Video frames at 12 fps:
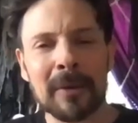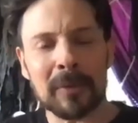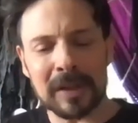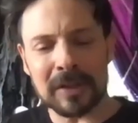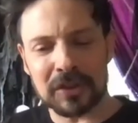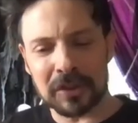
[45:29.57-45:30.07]
where
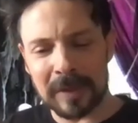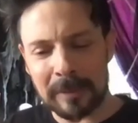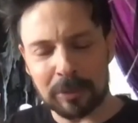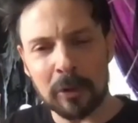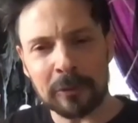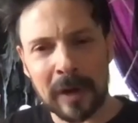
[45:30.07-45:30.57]
they
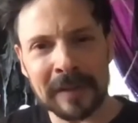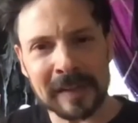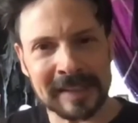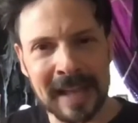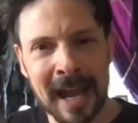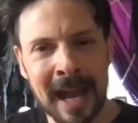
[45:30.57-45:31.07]
profile this
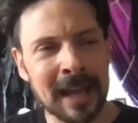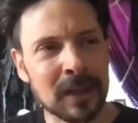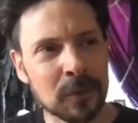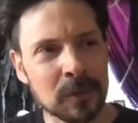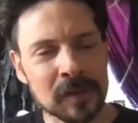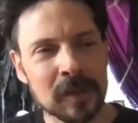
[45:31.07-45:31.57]
guy who
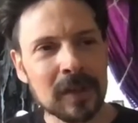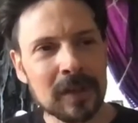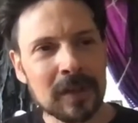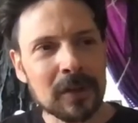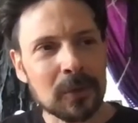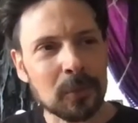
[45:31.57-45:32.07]
is
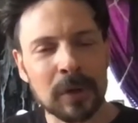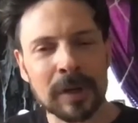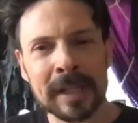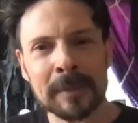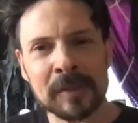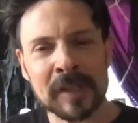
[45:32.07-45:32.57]

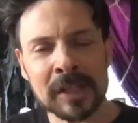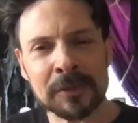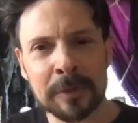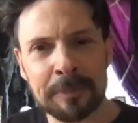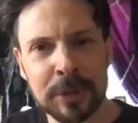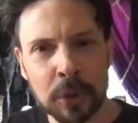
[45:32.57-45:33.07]
really obsessed
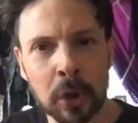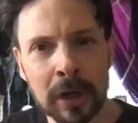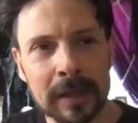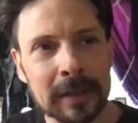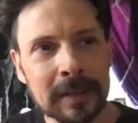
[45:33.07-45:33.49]
with Bjork,